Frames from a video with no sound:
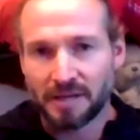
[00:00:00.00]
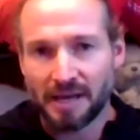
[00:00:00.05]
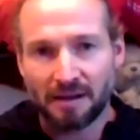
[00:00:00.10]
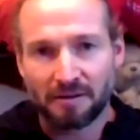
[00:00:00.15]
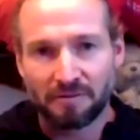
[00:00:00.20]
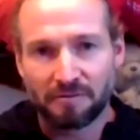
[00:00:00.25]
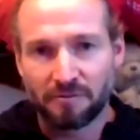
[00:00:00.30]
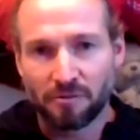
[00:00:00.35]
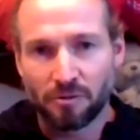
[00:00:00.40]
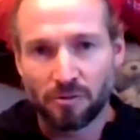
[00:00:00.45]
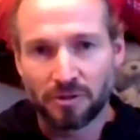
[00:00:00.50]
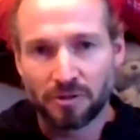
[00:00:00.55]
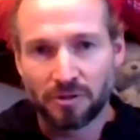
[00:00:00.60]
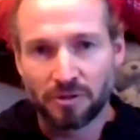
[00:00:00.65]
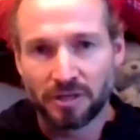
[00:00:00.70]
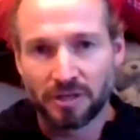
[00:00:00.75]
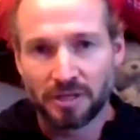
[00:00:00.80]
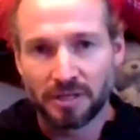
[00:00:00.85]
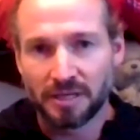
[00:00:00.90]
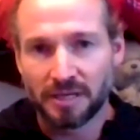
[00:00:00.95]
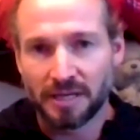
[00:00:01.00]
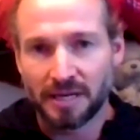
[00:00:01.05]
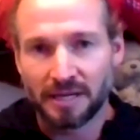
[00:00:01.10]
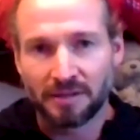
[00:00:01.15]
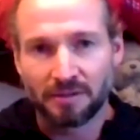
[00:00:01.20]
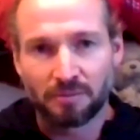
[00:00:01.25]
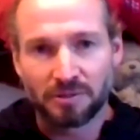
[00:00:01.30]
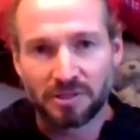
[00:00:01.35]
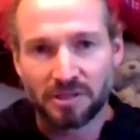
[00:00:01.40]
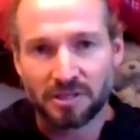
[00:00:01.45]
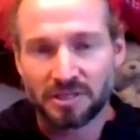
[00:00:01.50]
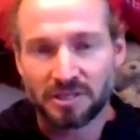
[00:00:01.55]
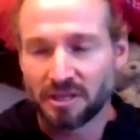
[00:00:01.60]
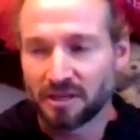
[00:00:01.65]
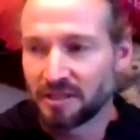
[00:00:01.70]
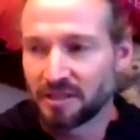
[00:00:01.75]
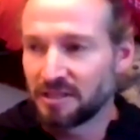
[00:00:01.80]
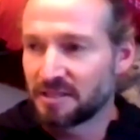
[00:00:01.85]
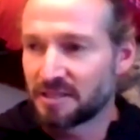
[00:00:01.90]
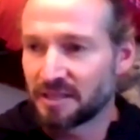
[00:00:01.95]
California and there was a
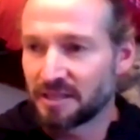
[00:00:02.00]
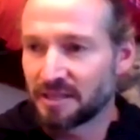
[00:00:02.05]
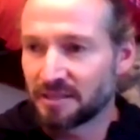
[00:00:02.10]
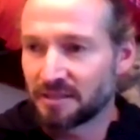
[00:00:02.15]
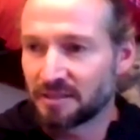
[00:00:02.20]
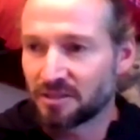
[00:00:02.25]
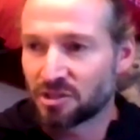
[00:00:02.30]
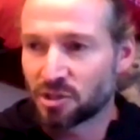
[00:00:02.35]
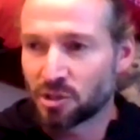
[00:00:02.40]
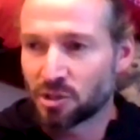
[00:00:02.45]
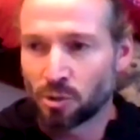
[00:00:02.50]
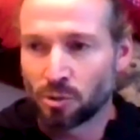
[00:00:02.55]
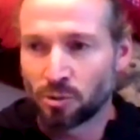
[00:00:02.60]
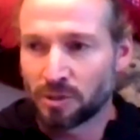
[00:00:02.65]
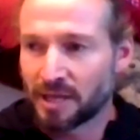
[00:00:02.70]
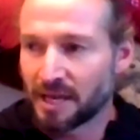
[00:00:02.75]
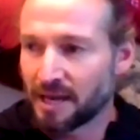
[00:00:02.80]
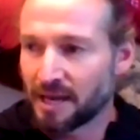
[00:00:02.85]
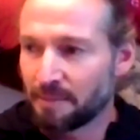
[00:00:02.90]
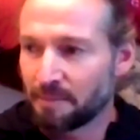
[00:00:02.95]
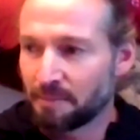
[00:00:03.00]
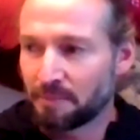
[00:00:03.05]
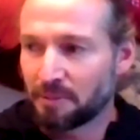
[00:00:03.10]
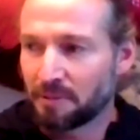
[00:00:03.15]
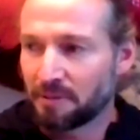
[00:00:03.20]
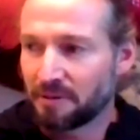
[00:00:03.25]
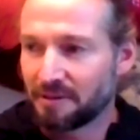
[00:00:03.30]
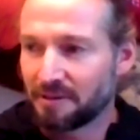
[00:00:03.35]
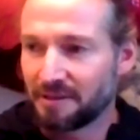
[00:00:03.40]
sign saying Soul Camp.